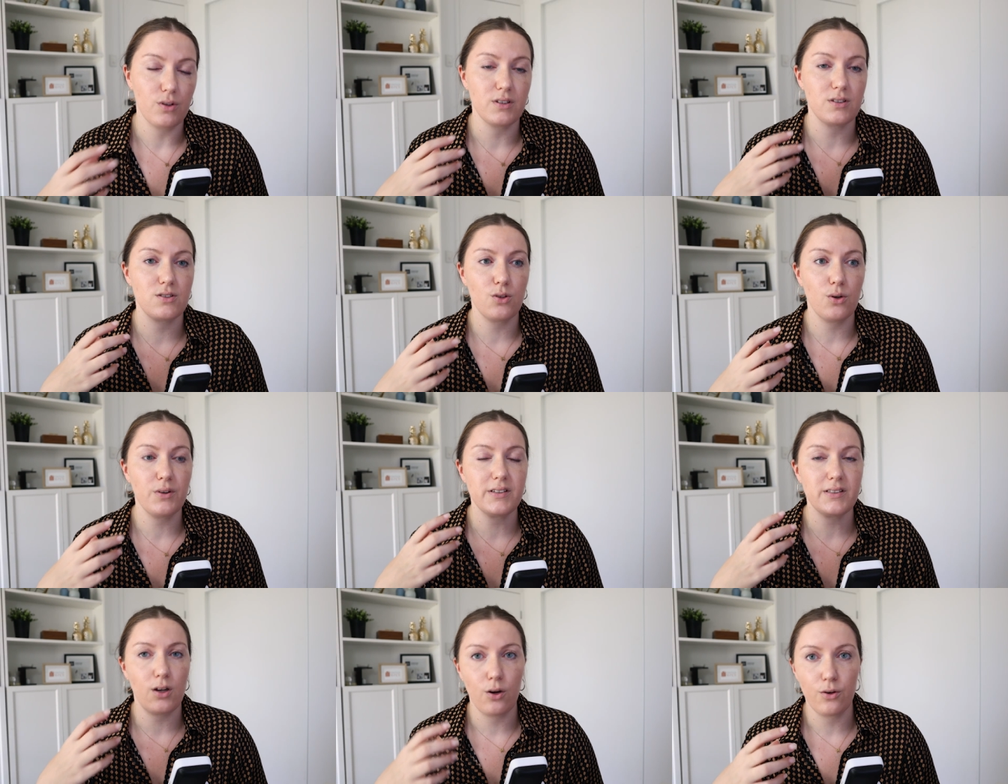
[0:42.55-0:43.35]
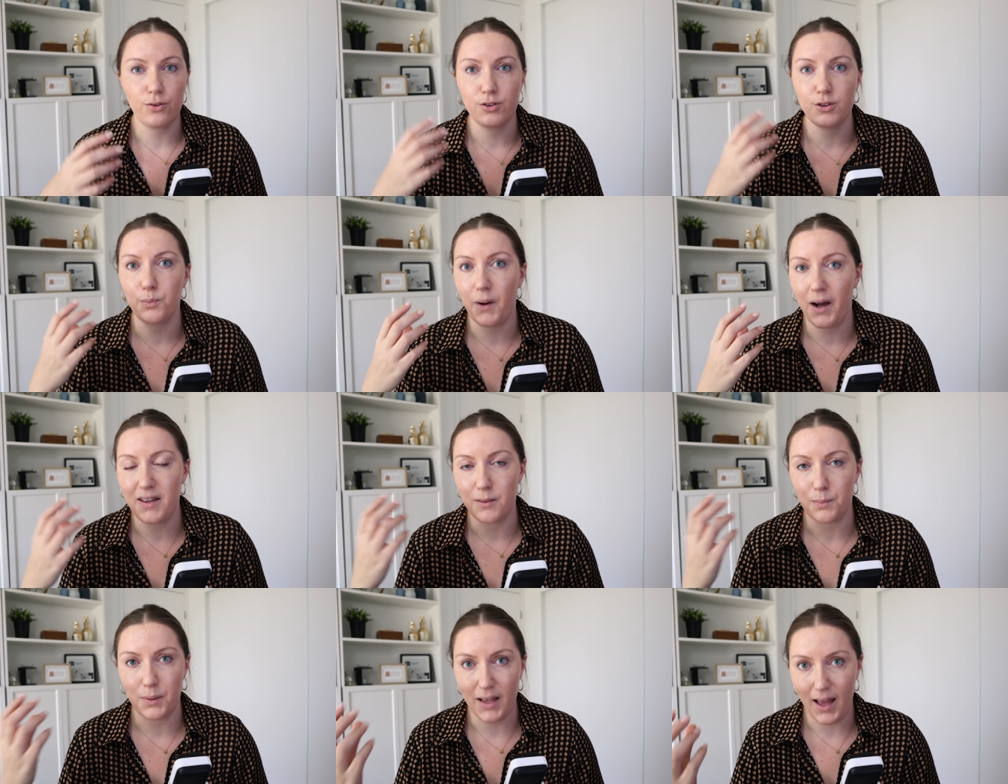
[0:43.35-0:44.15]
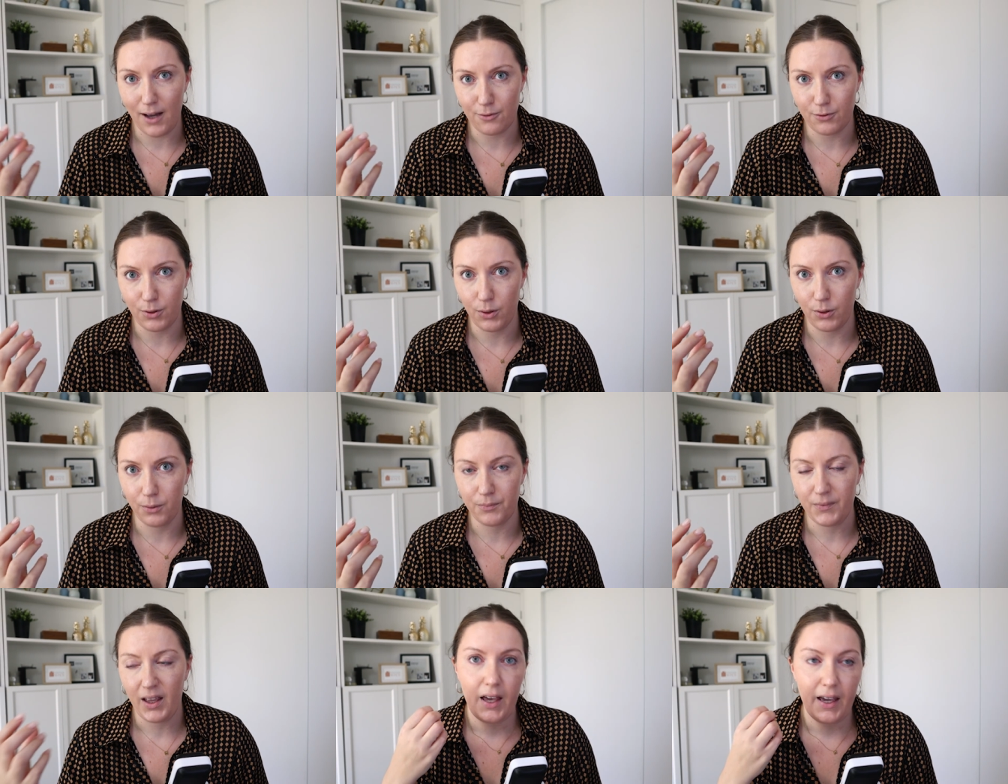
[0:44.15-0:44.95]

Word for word: The store is owned by the platform.